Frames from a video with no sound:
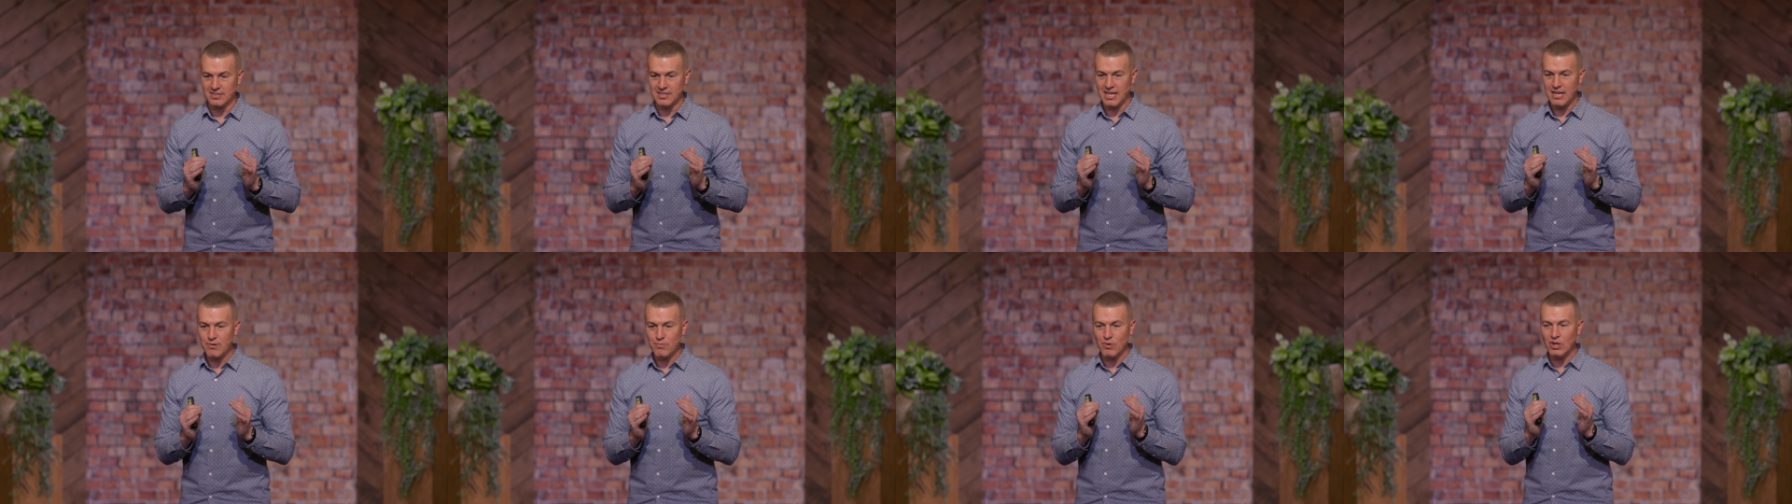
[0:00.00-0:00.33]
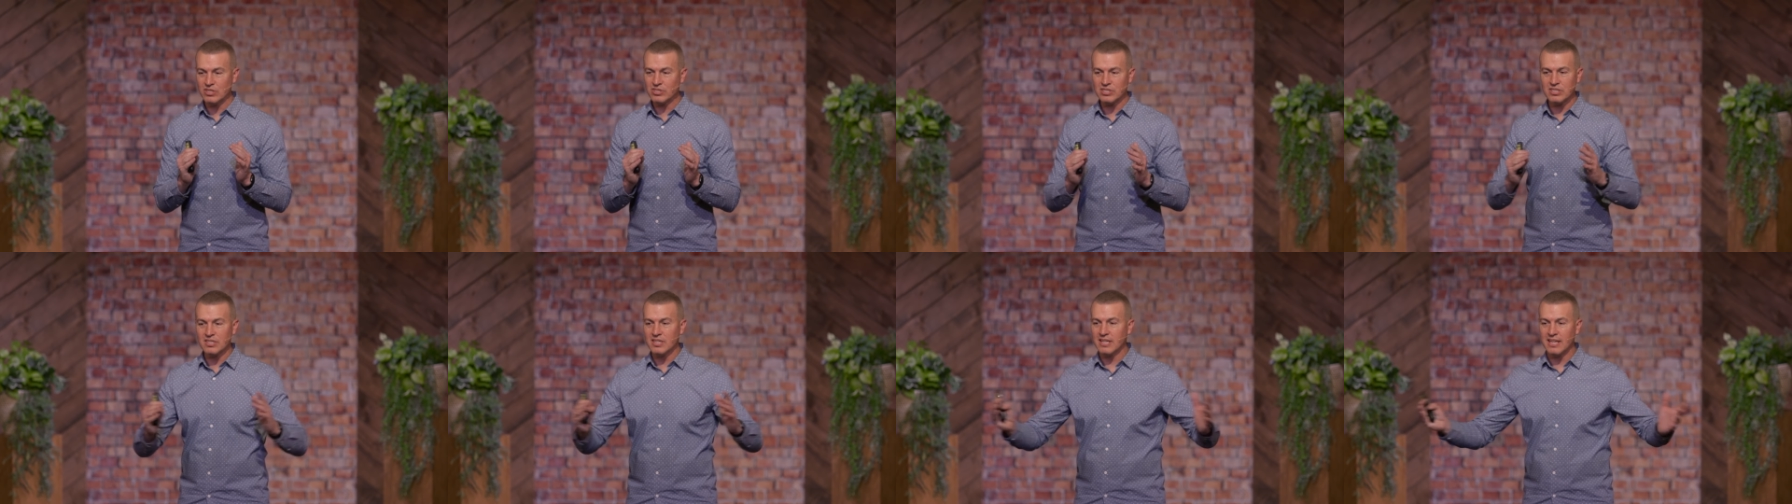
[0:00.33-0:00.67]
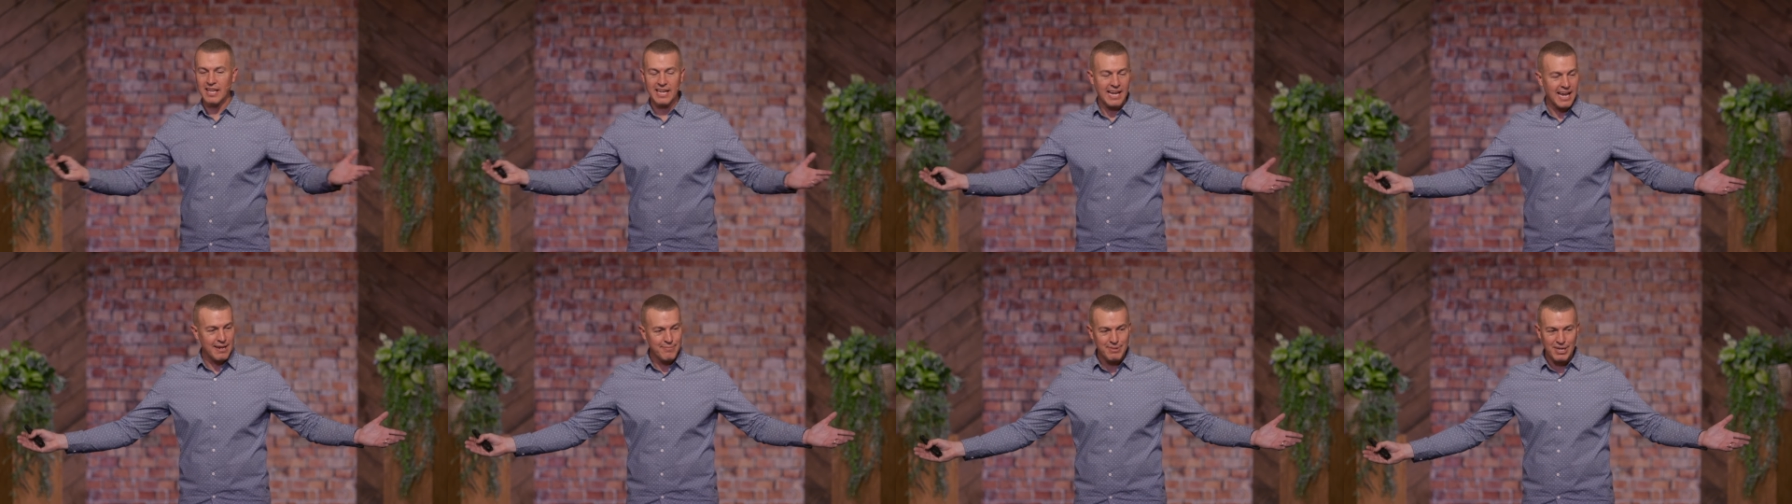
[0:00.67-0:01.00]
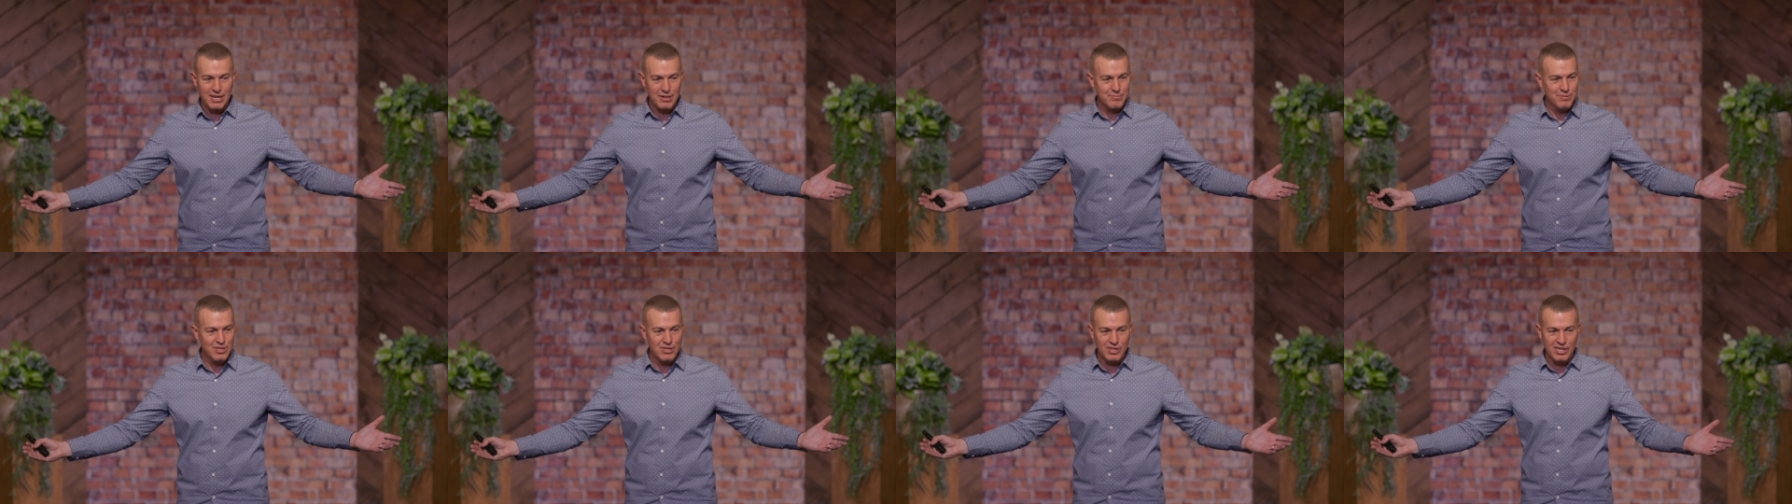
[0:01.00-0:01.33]
He wasn't, like I'm a
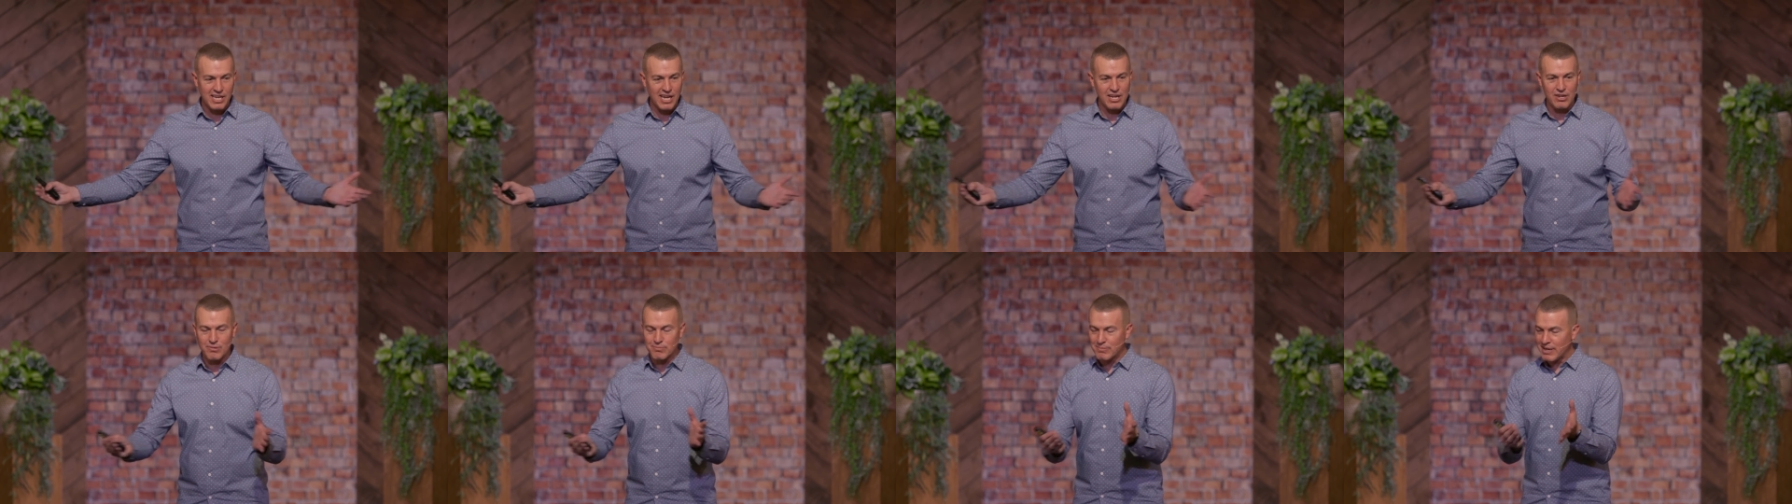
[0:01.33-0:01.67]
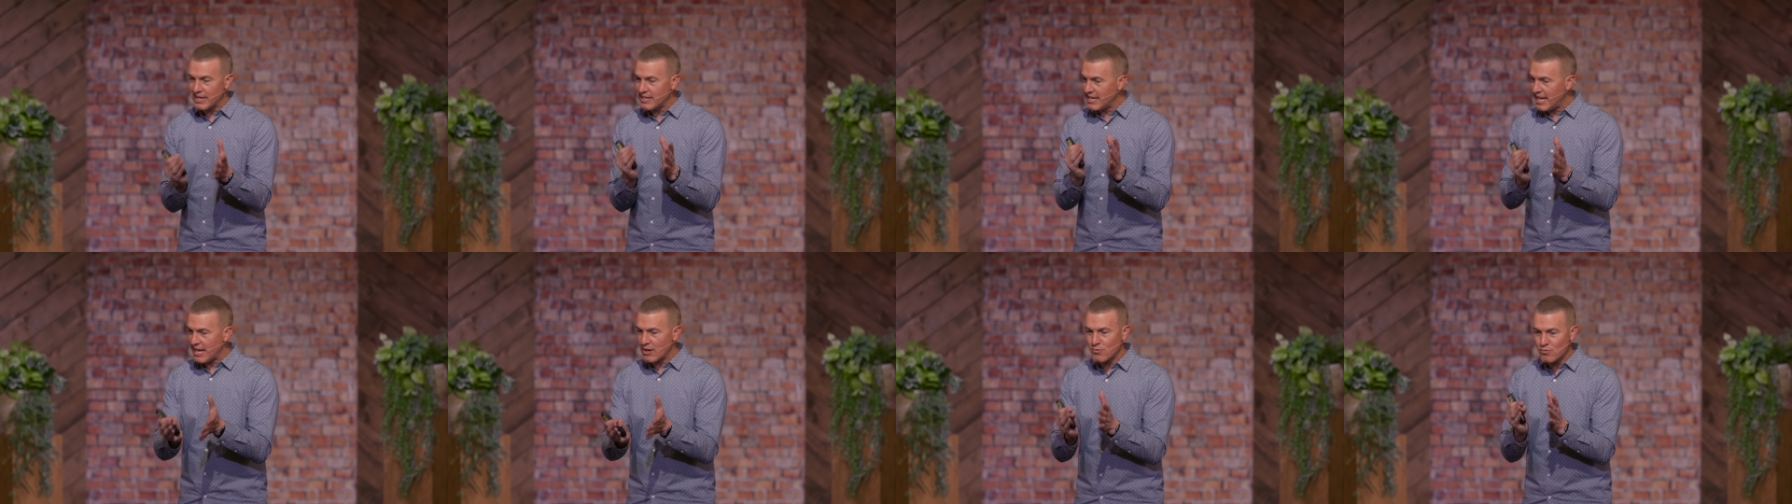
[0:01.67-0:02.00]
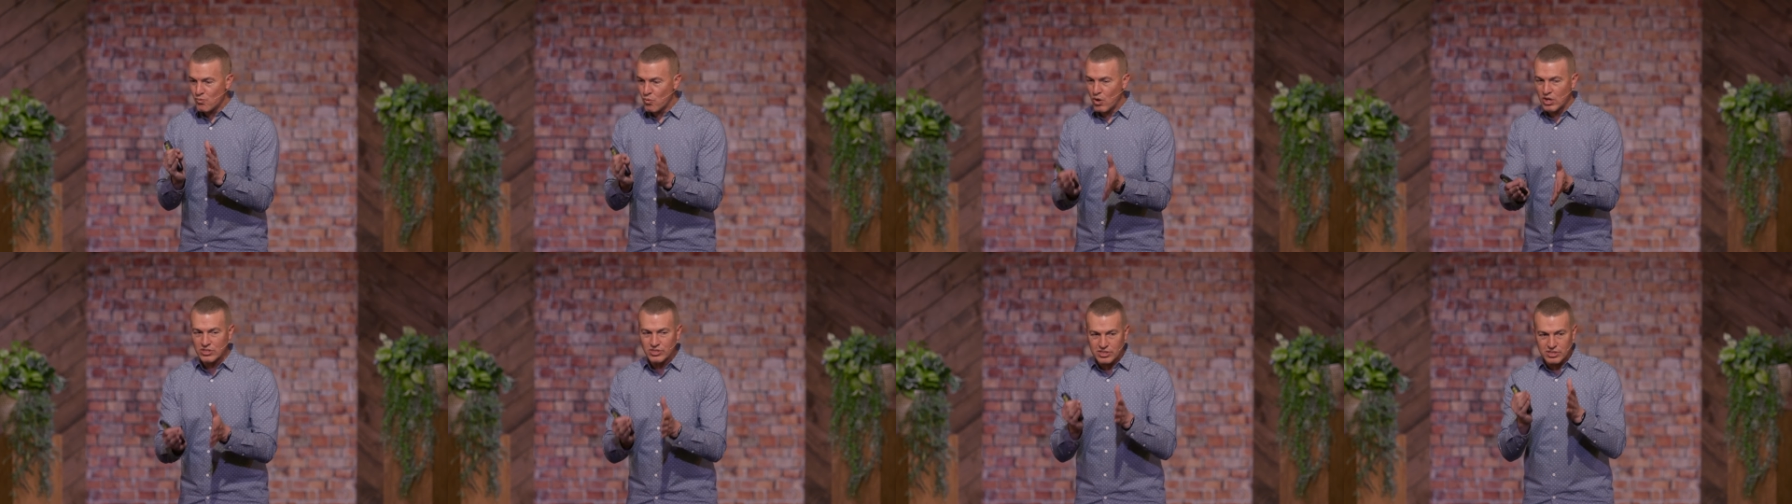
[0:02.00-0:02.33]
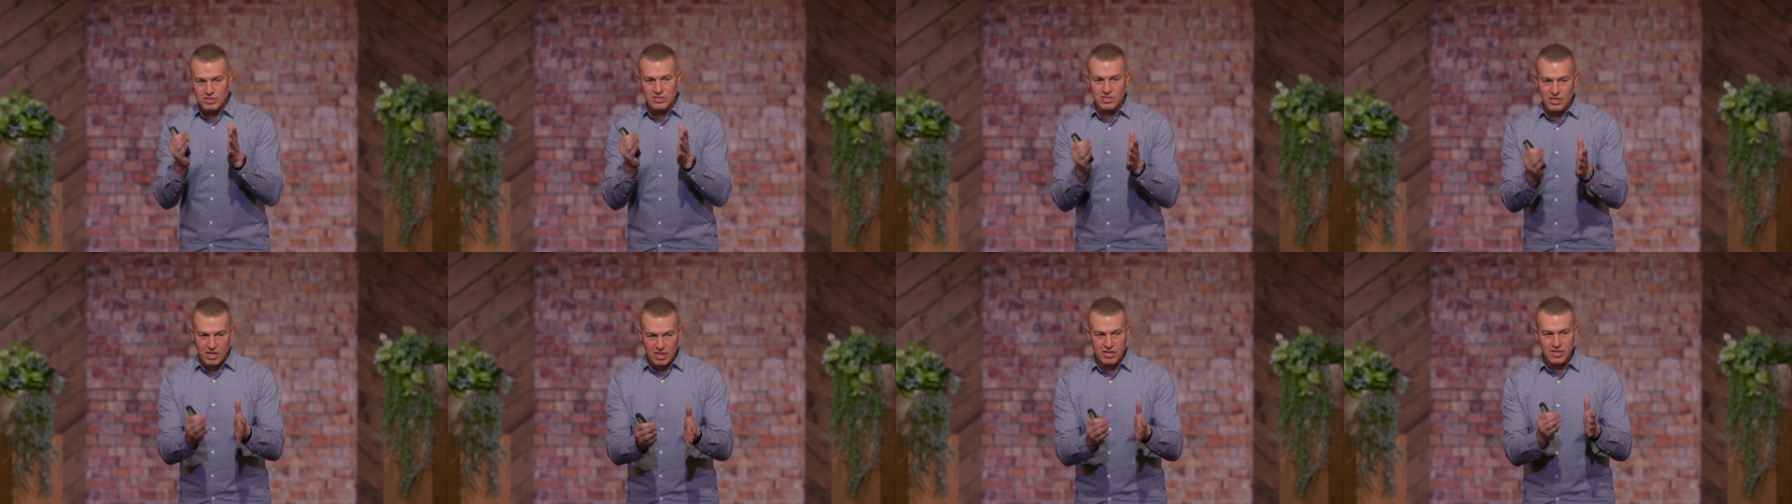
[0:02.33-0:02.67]
communicator, my dad
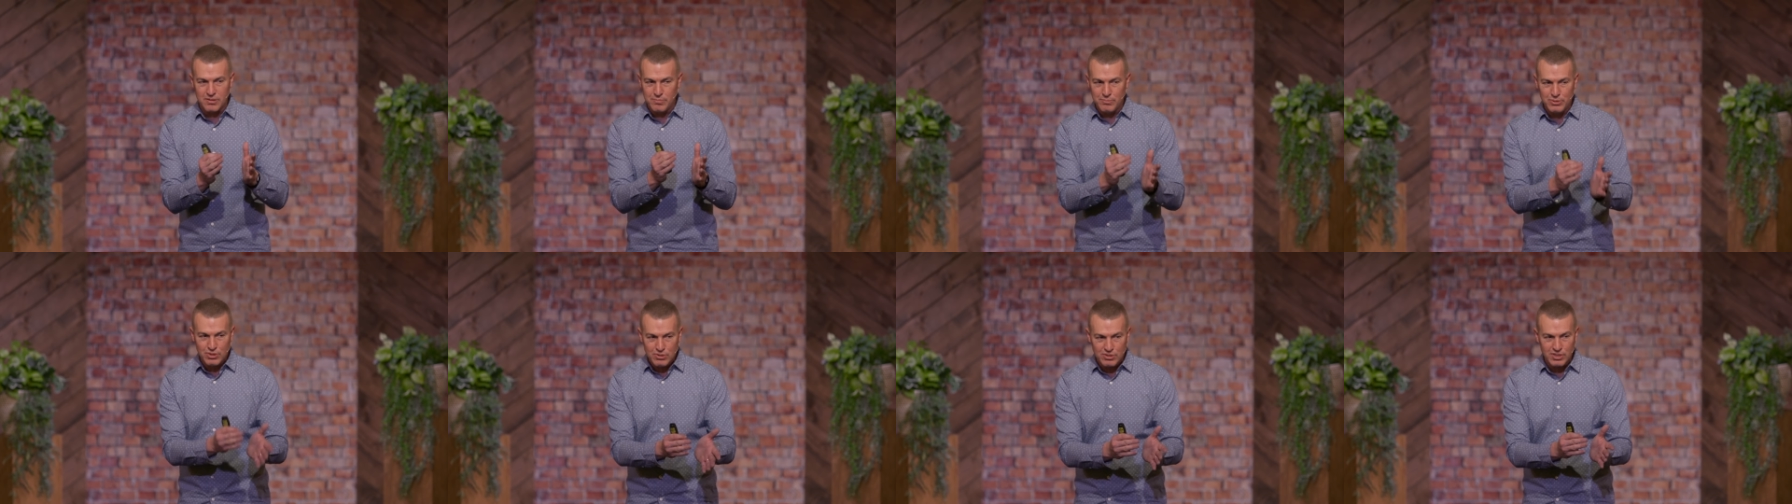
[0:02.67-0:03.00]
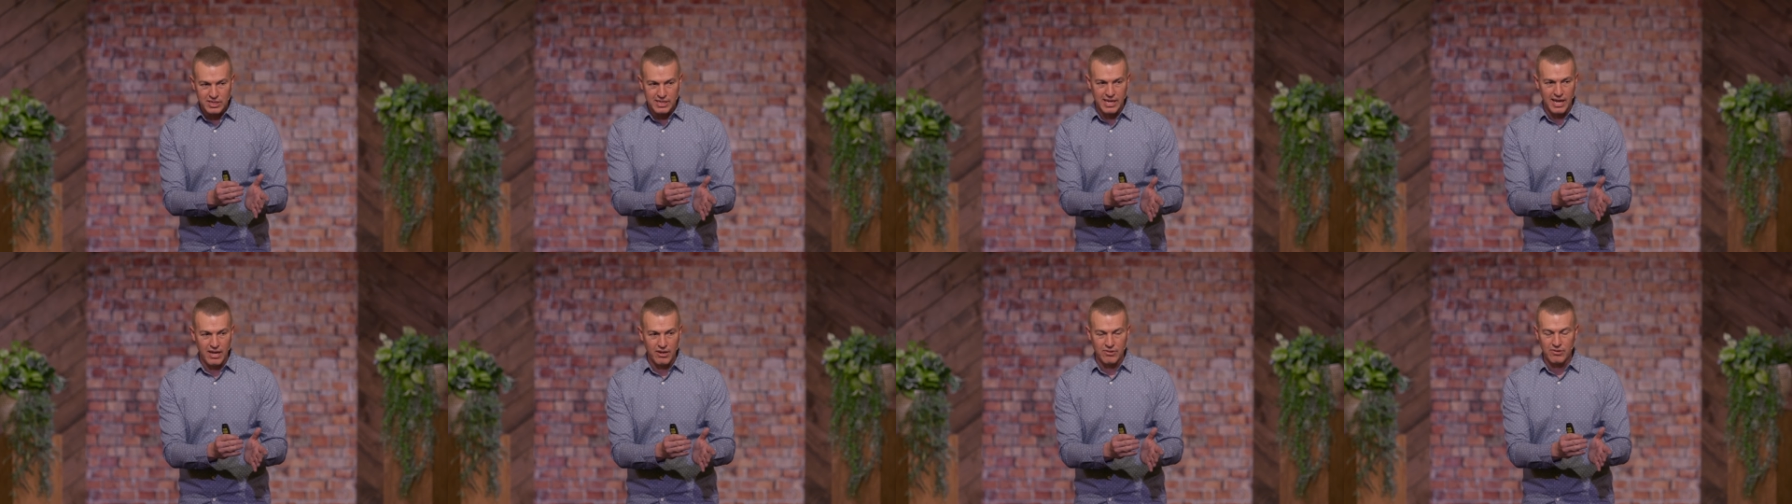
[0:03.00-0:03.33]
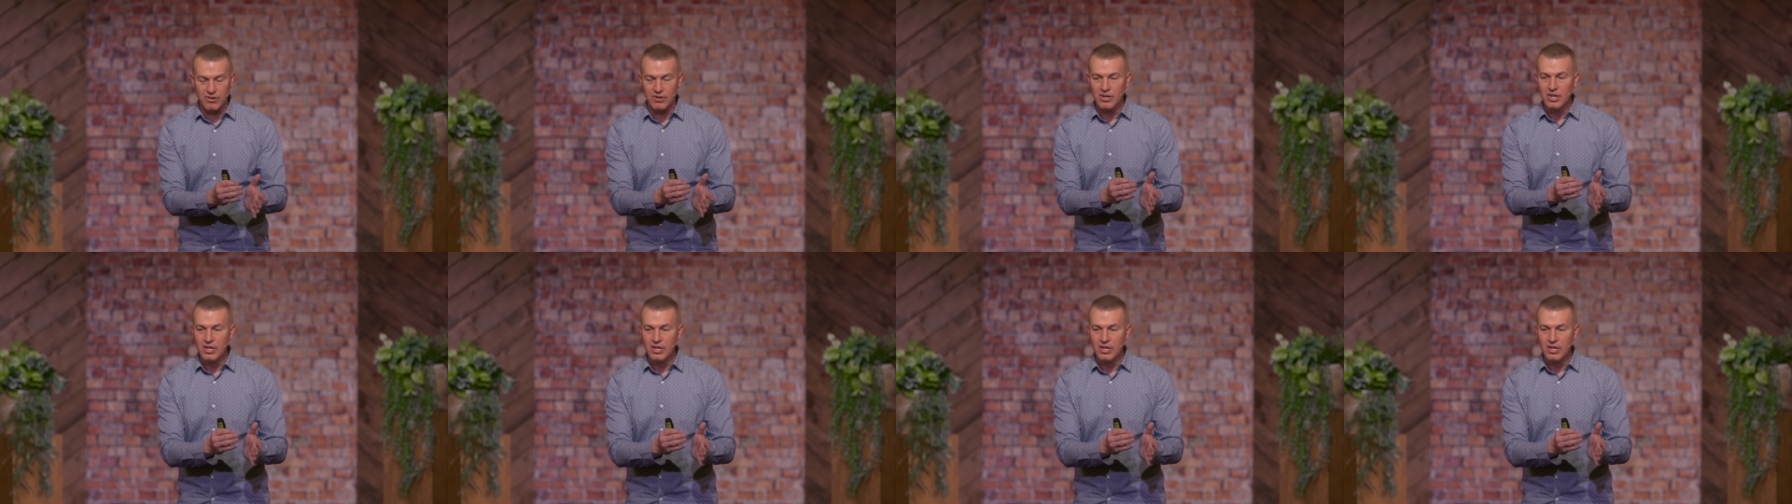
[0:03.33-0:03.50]
wasn't a communicator.